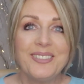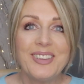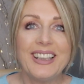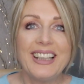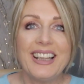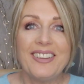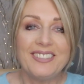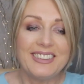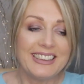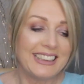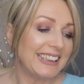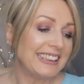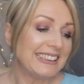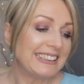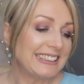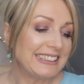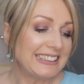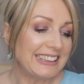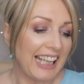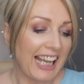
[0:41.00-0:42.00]
my
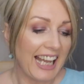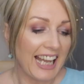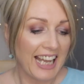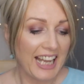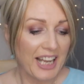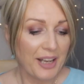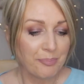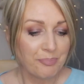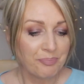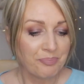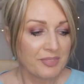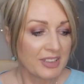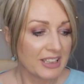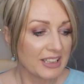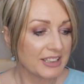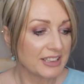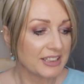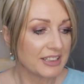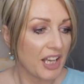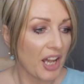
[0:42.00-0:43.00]
lovelies,
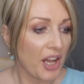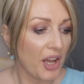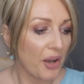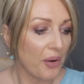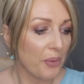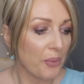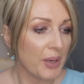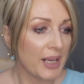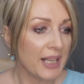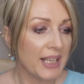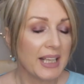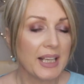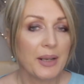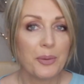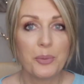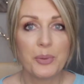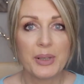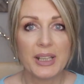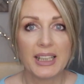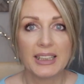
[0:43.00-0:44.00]
so
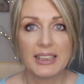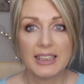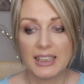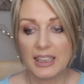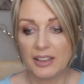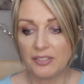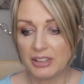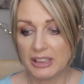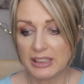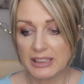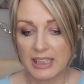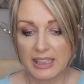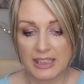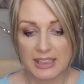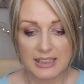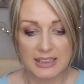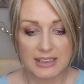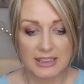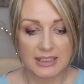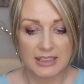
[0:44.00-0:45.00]
we had a lovely day
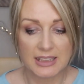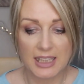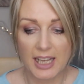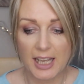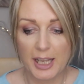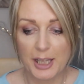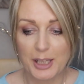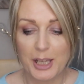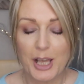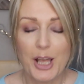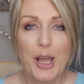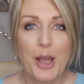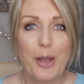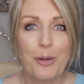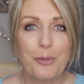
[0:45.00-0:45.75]
yesterday.